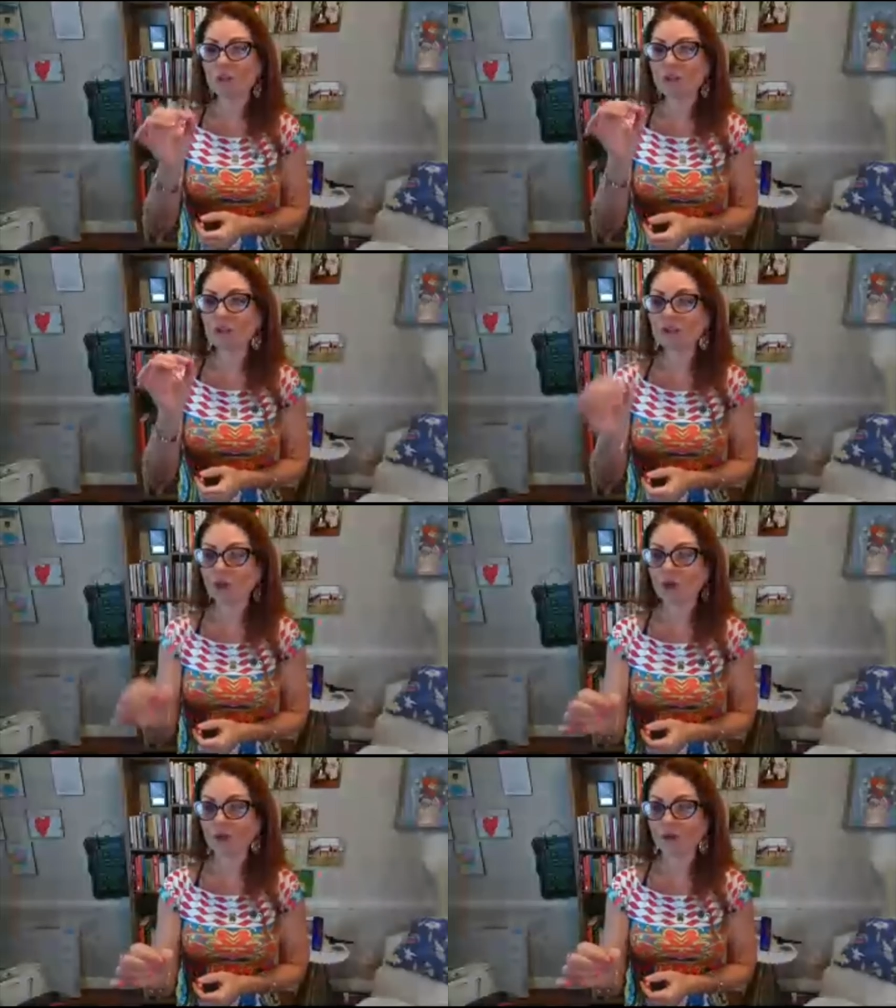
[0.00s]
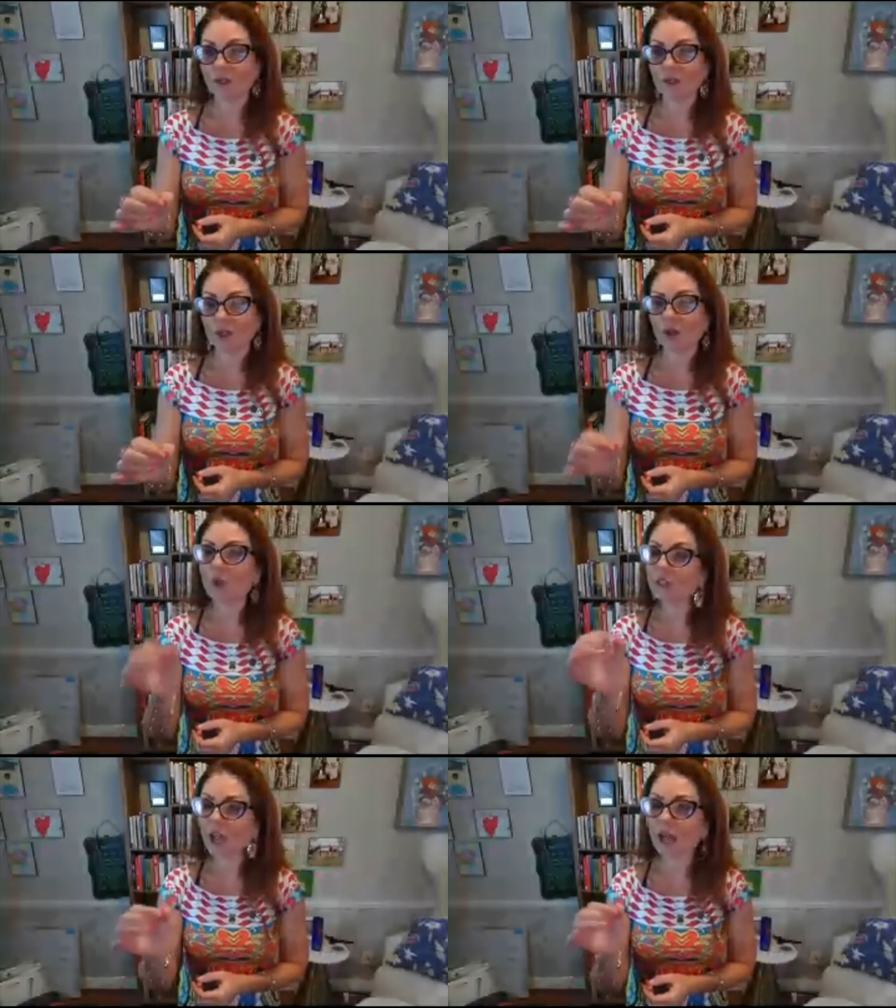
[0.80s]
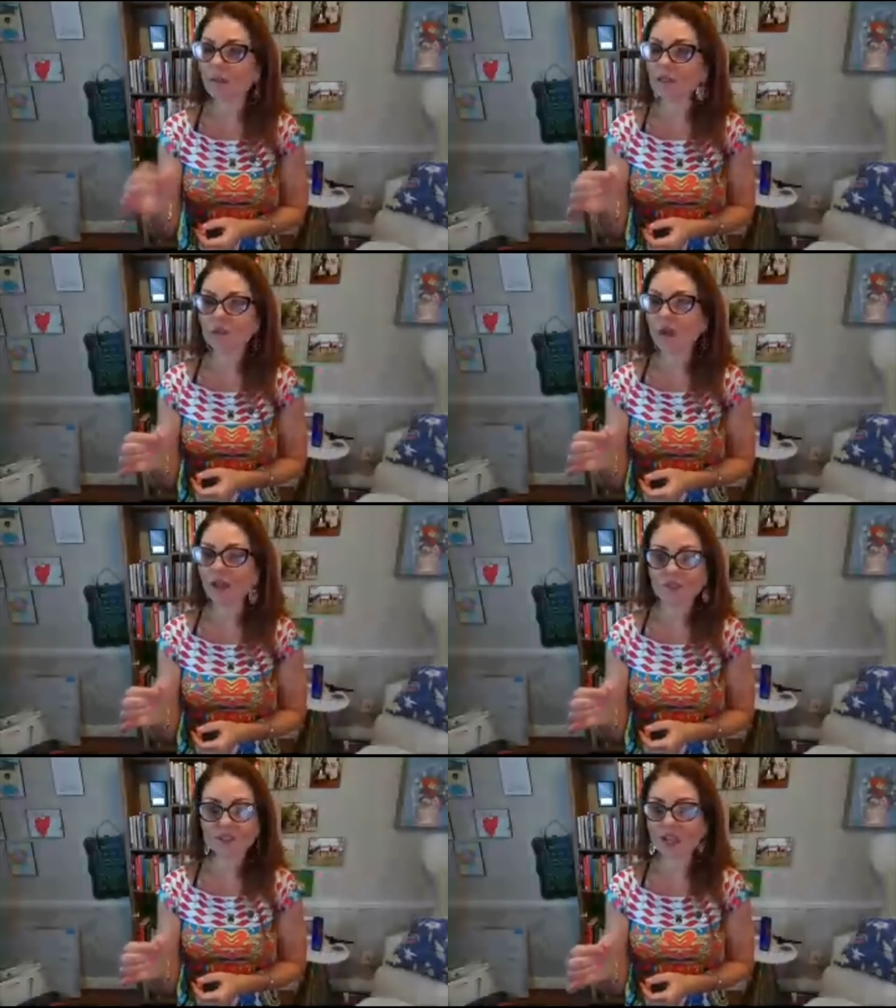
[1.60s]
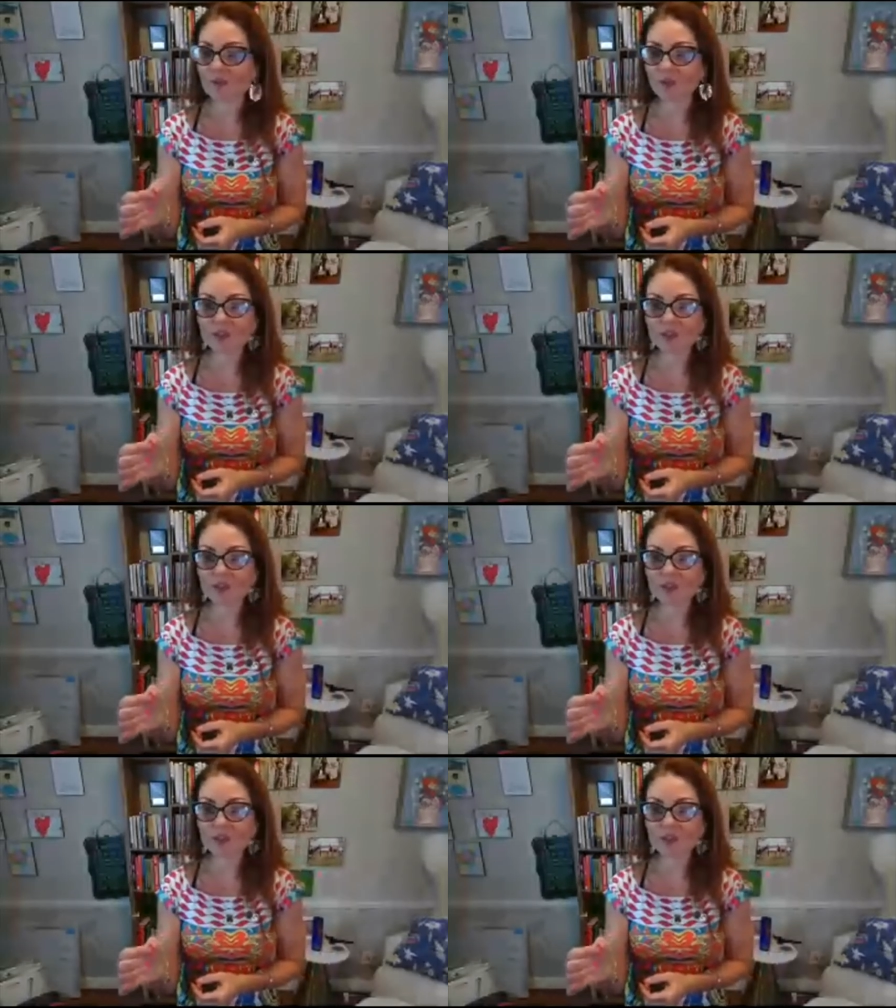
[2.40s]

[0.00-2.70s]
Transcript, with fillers: what habits do you have in time of a challenge